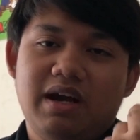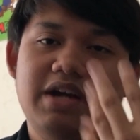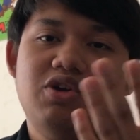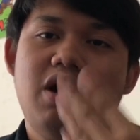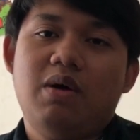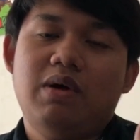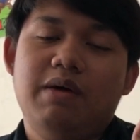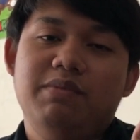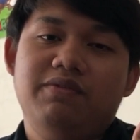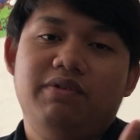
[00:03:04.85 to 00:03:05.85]
I know
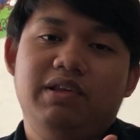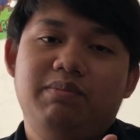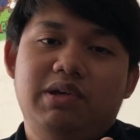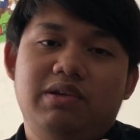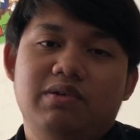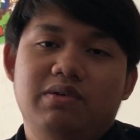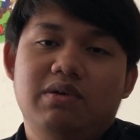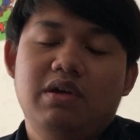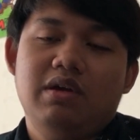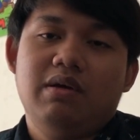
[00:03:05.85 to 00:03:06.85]
I'm a Filipino,
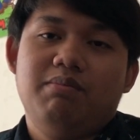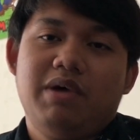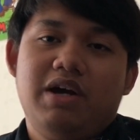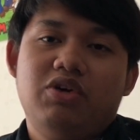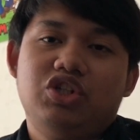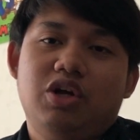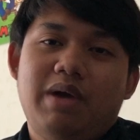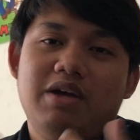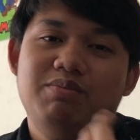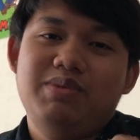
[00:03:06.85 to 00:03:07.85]
but I also
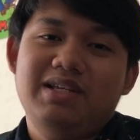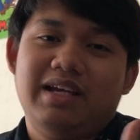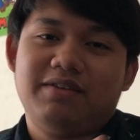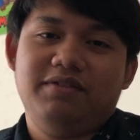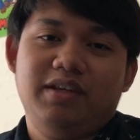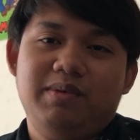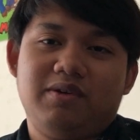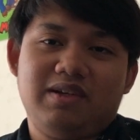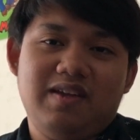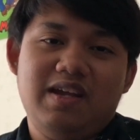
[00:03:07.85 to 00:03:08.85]
I'd be like Filipino
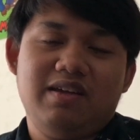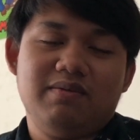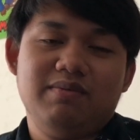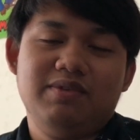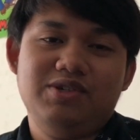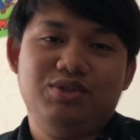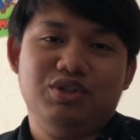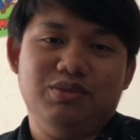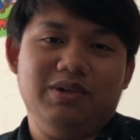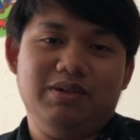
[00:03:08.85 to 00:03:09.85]
Canadian
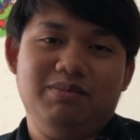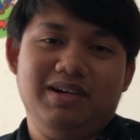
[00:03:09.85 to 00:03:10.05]
YouTuber,